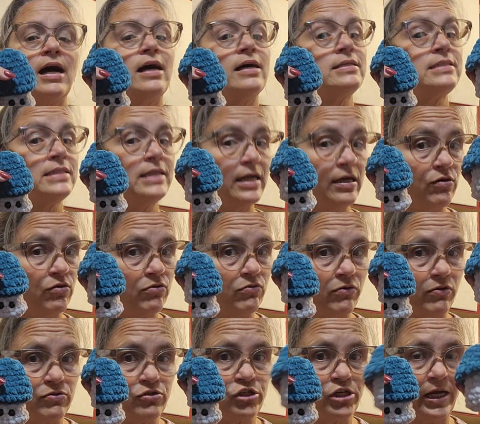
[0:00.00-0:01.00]
a single
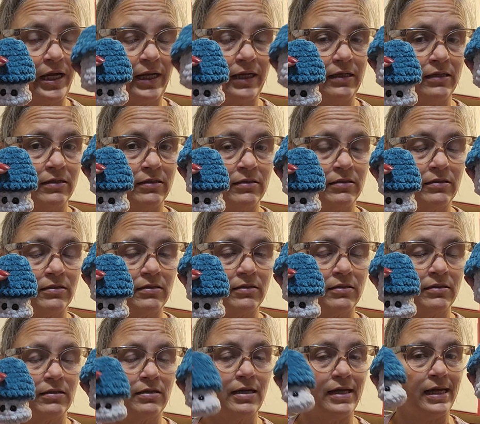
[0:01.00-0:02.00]
crochet,
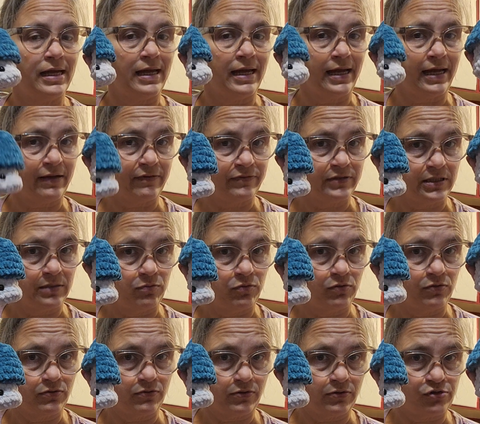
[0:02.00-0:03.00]
a half
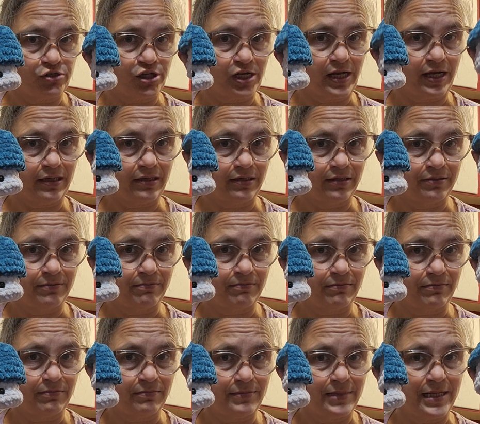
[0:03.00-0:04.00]
double crochet,
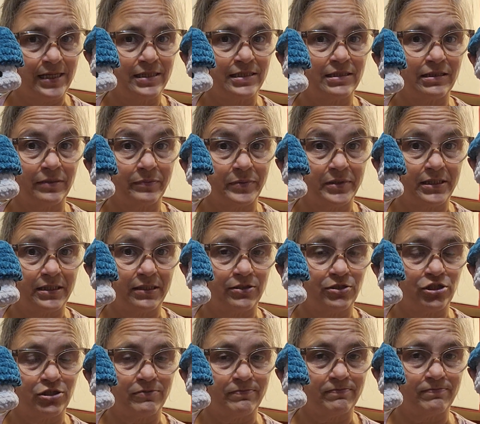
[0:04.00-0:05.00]
and a slip
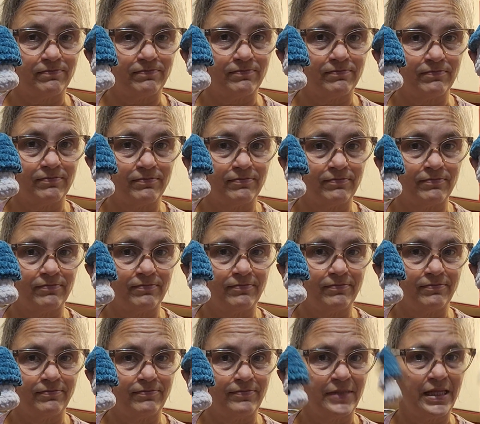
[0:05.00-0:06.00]
stitch.
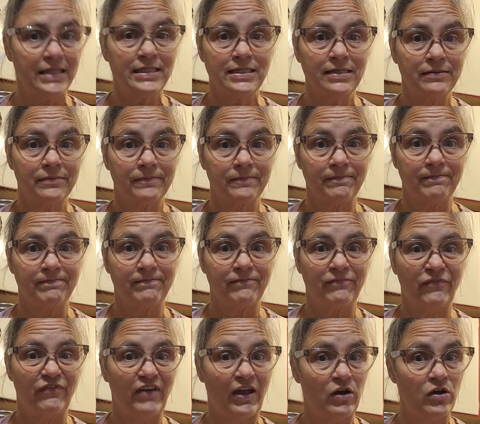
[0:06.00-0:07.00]
That's it.
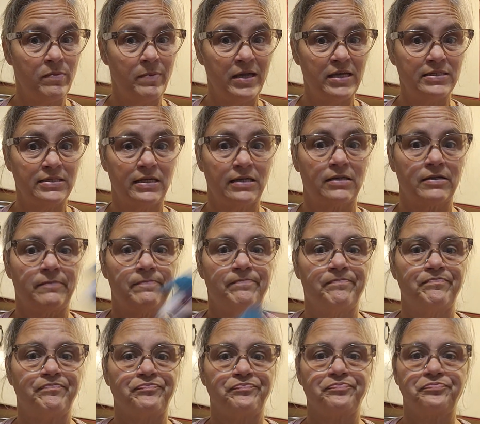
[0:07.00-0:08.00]
Very basic.
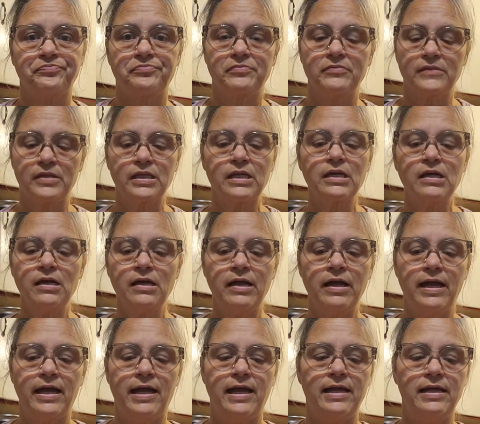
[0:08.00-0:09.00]

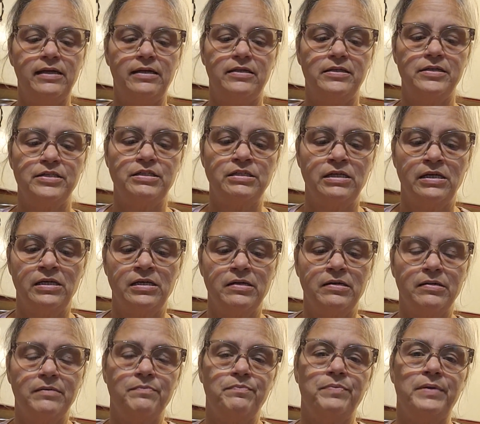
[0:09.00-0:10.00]
And
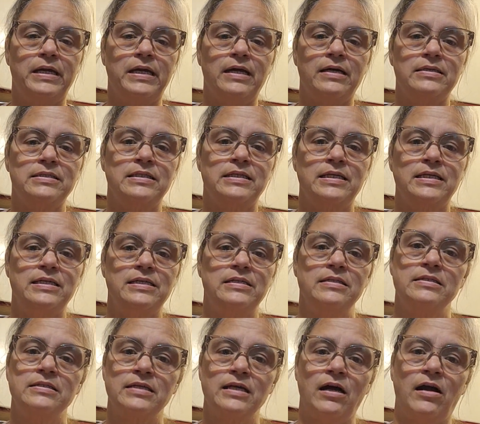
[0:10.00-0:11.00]
because
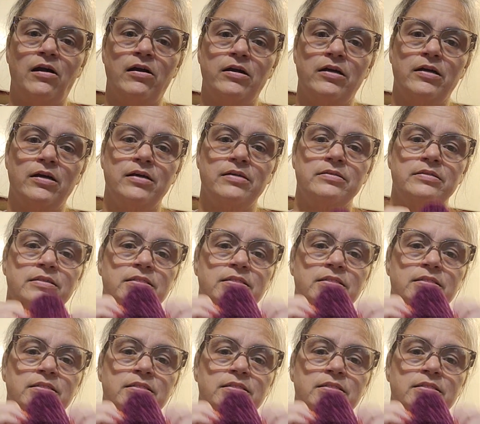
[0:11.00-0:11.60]
these are